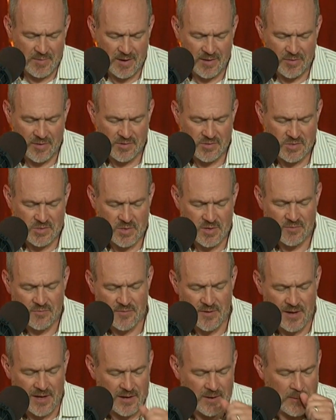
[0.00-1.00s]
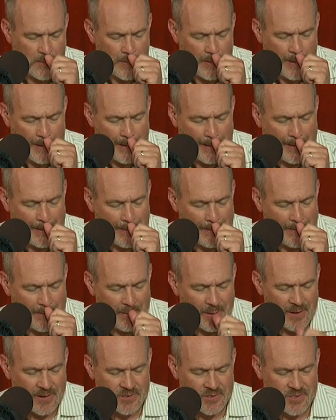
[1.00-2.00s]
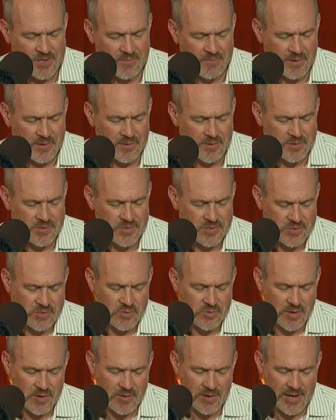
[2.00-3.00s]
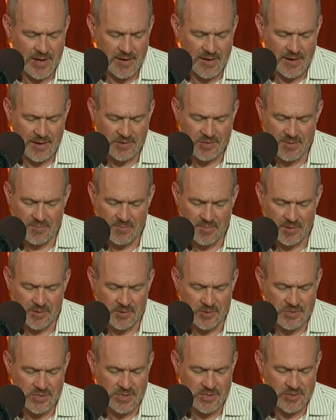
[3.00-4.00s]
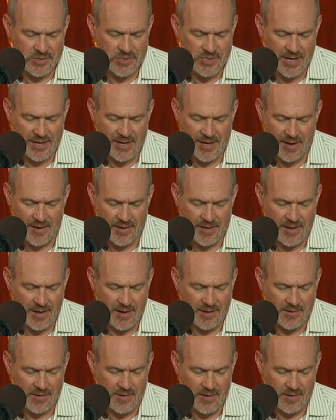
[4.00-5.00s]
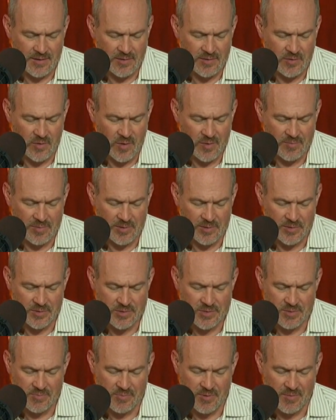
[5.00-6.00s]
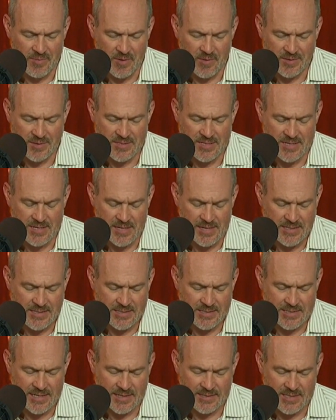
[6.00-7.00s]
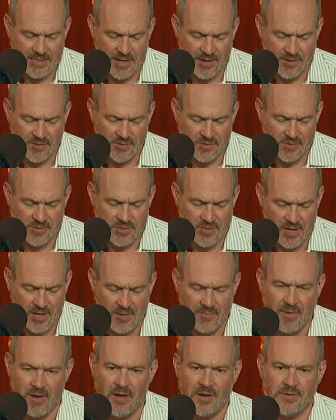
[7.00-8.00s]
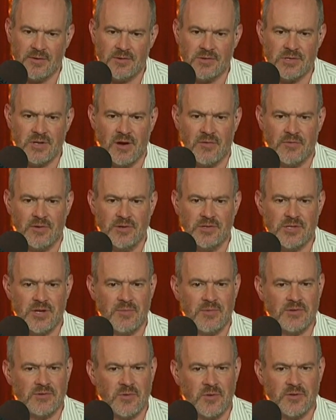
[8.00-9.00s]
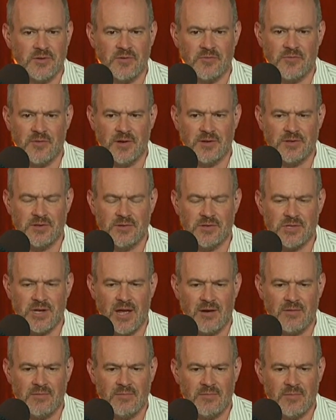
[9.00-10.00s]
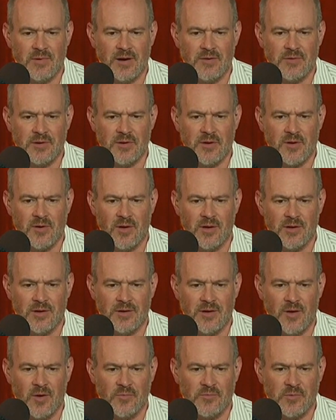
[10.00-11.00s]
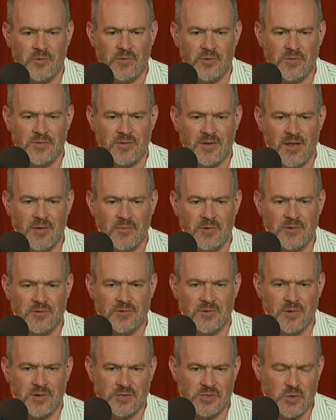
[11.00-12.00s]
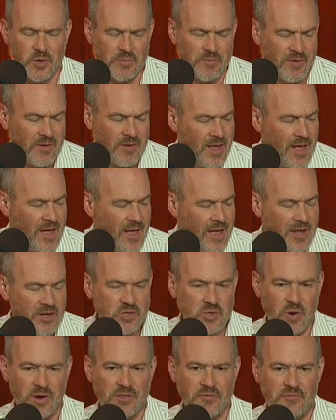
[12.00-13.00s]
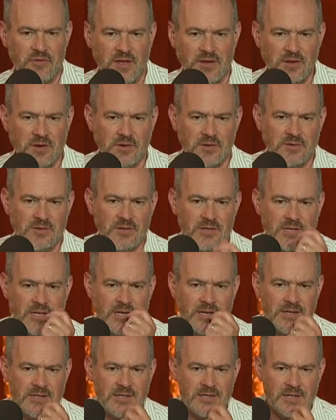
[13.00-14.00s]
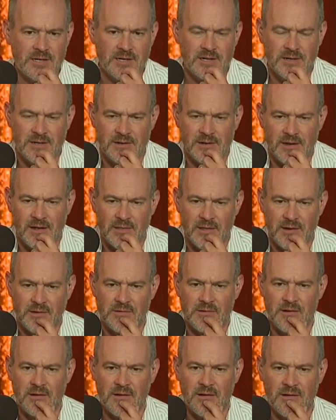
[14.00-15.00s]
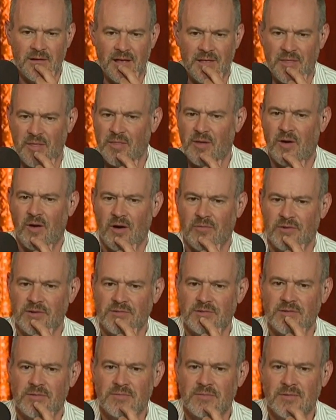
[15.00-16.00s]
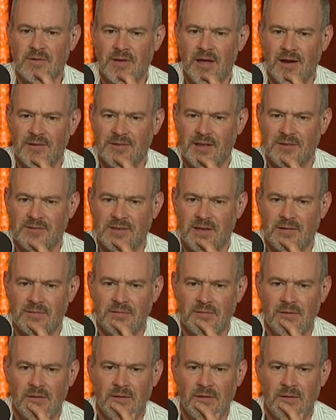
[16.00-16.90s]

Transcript: many things you can follow uh, on Jim Belushi's Twitter account, at Jim Belushi, and check out, again, uh, Growing Belushi, premiering tonight at ten Eastern Time on Discovery. Jim, it's always a fun chat whenever you call in. I hope to do this again real soon. Enjoy enjoy the vineyard and uh, and then uh, and then the harvest. How does that sound?